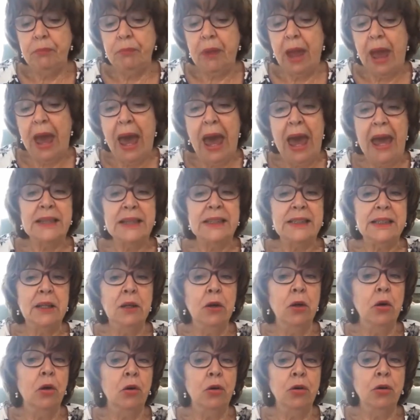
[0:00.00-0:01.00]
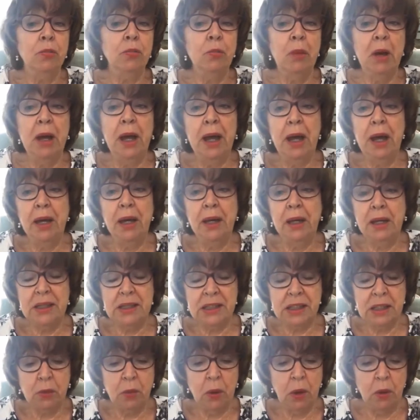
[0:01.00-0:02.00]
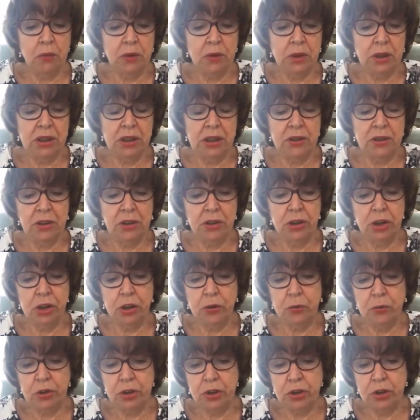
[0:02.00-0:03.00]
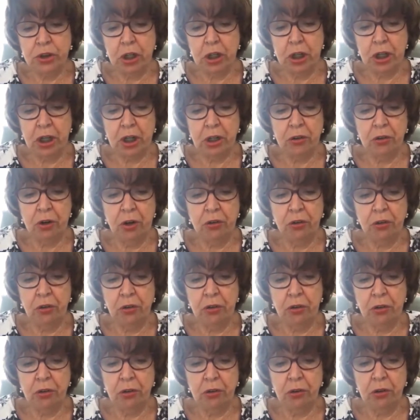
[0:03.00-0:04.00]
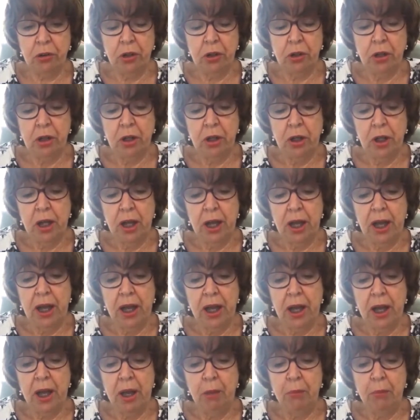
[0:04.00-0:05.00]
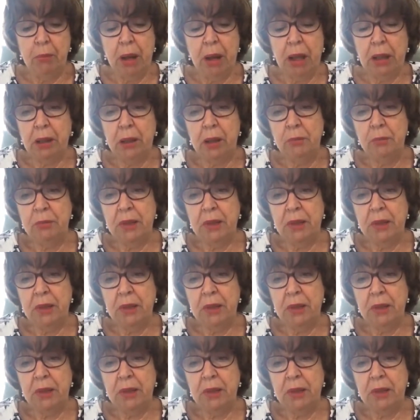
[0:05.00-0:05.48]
ex-Lord Mayor is quoted in the Jewish Chronicle, Malcolm